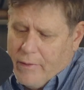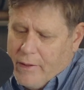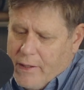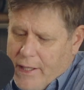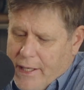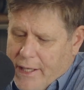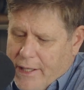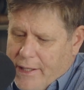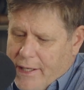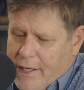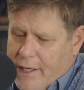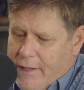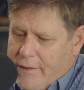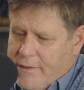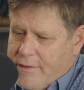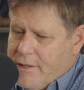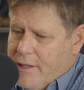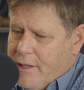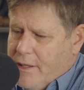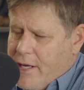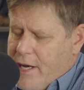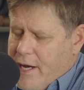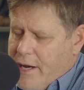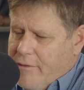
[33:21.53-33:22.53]
I'm glad that's
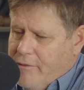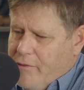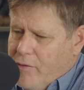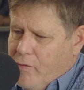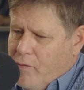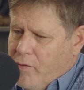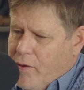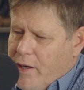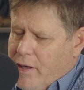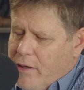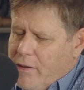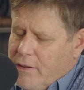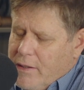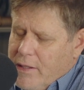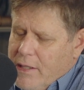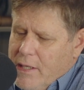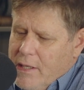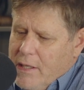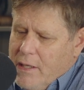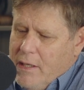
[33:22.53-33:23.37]
alive and well.